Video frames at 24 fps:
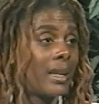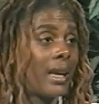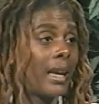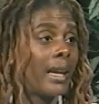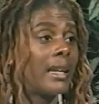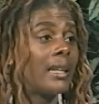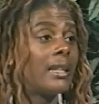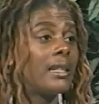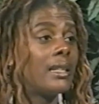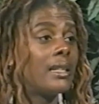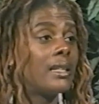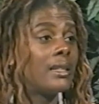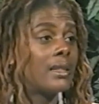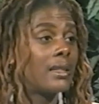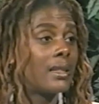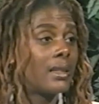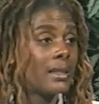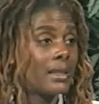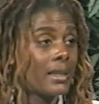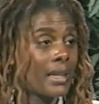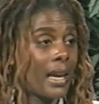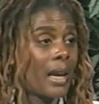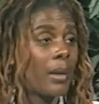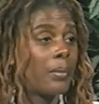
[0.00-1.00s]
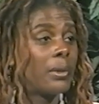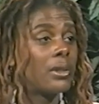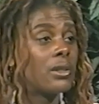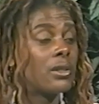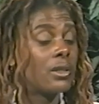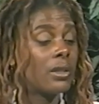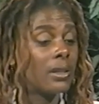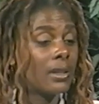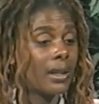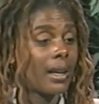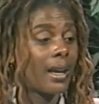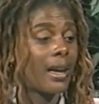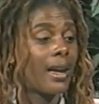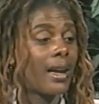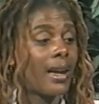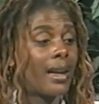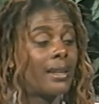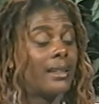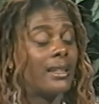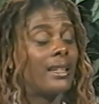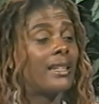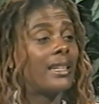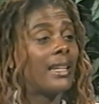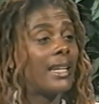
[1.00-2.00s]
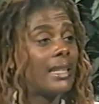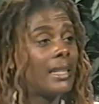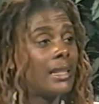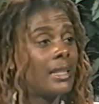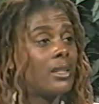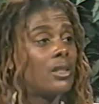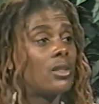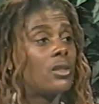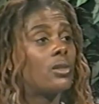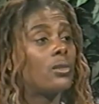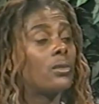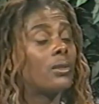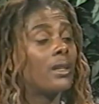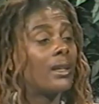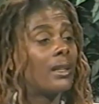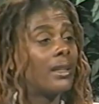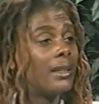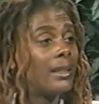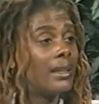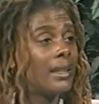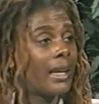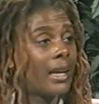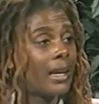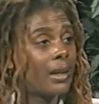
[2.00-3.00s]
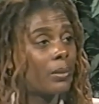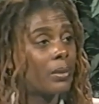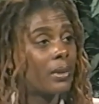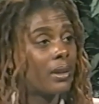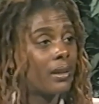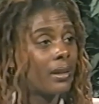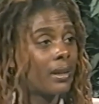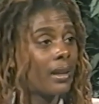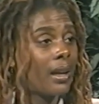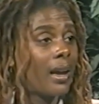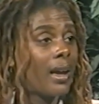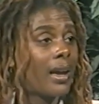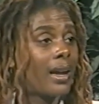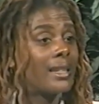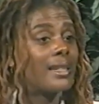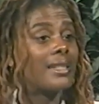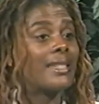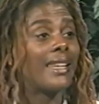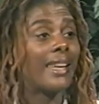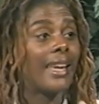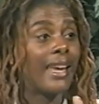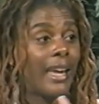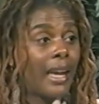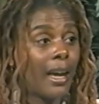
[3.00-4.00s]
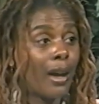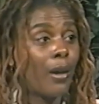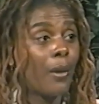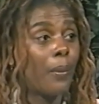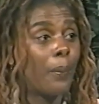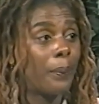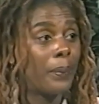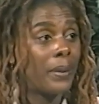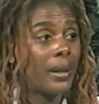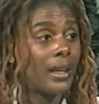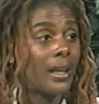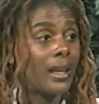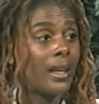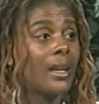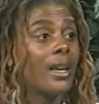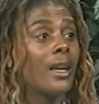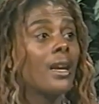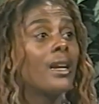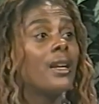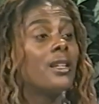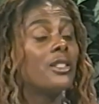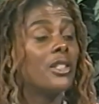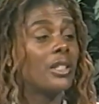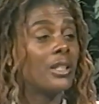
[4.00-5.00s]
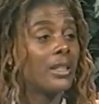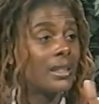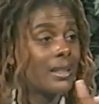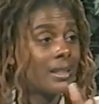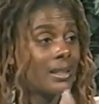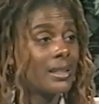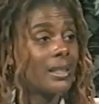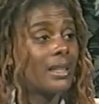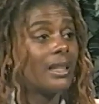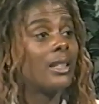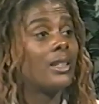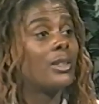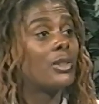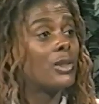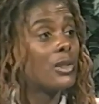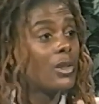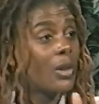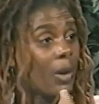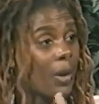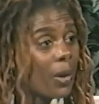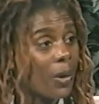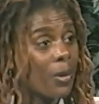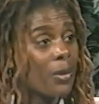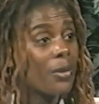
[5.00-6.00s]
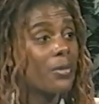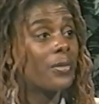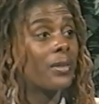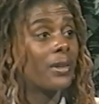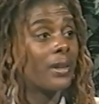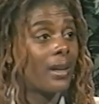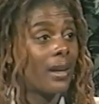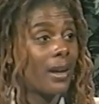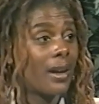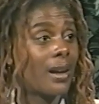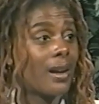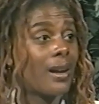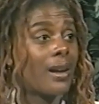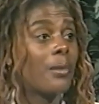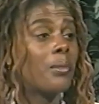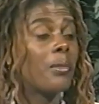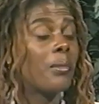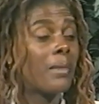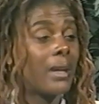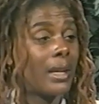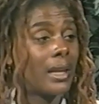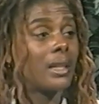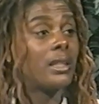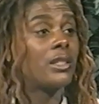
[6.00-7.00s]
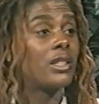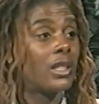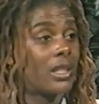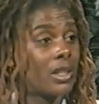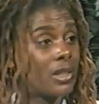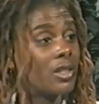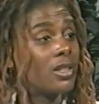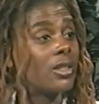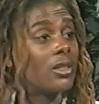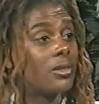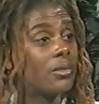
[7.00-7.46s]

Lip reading: I needed to tap into God, and I needed to connect with God to help me to continue to overcome my addiction.